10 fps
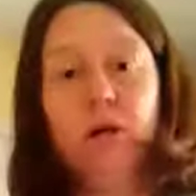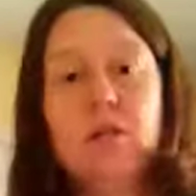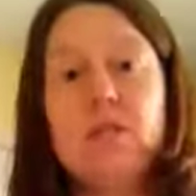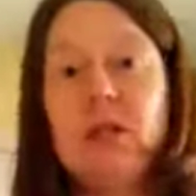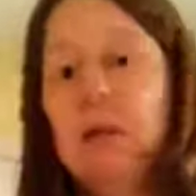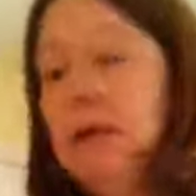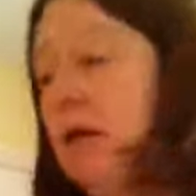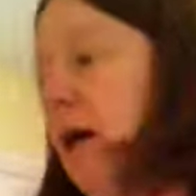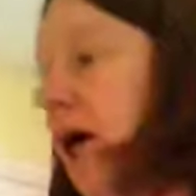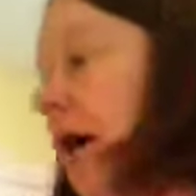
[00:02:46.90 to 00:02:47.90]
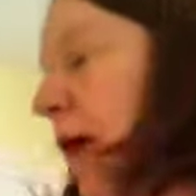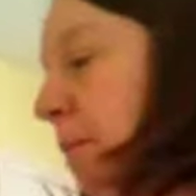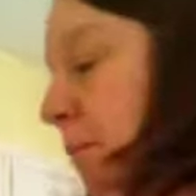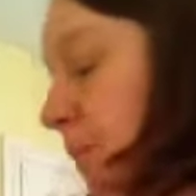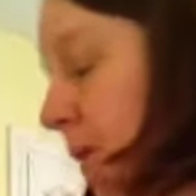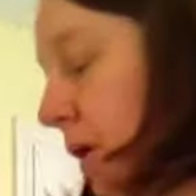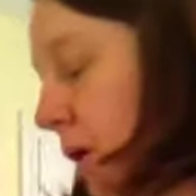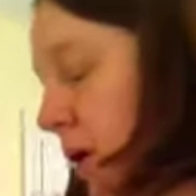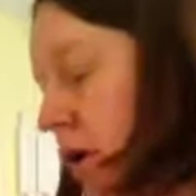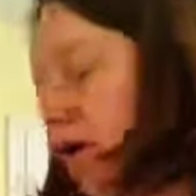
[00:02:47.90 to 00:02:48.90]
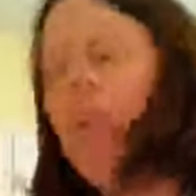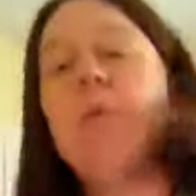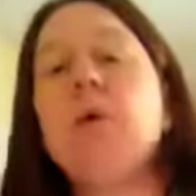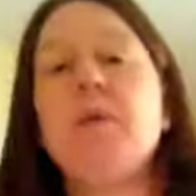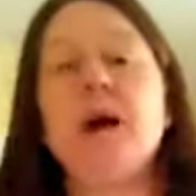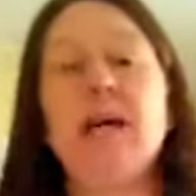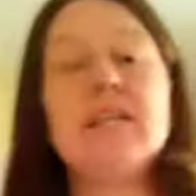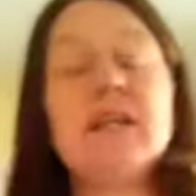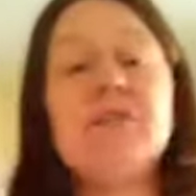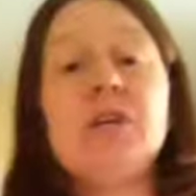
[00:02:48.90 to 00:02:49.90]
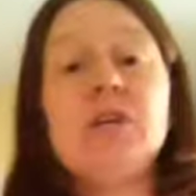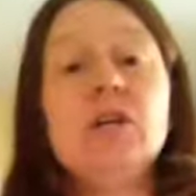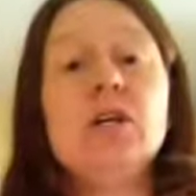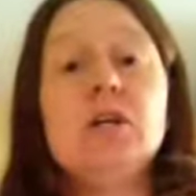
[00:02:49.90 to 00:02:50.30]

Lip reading: It's done. Pop that into the oven,